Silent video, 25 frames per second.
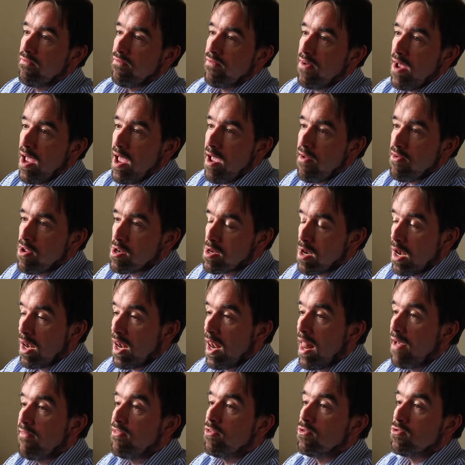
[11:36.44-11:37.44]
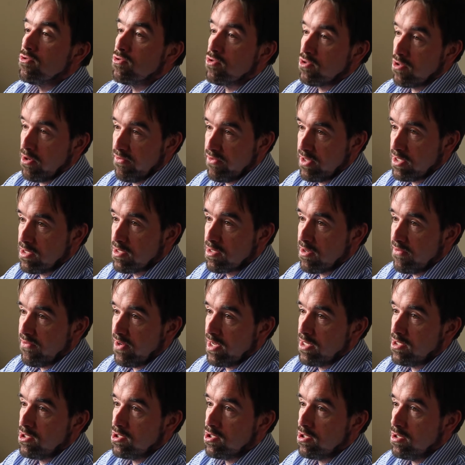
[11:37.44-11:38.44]
various levels of
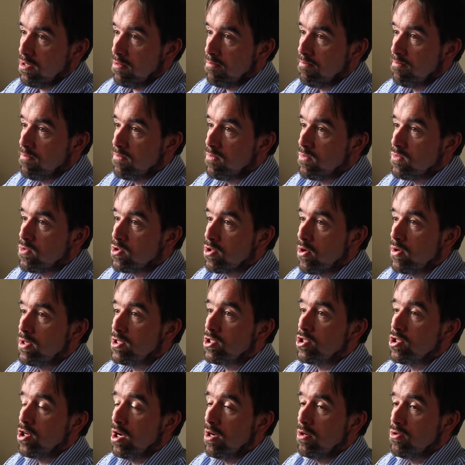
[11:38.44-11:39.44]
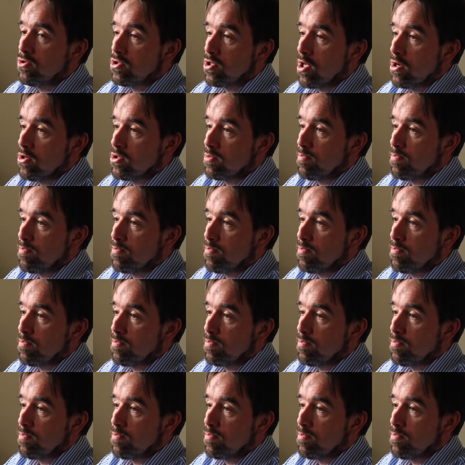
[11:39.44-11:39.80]
intervention. So it shows those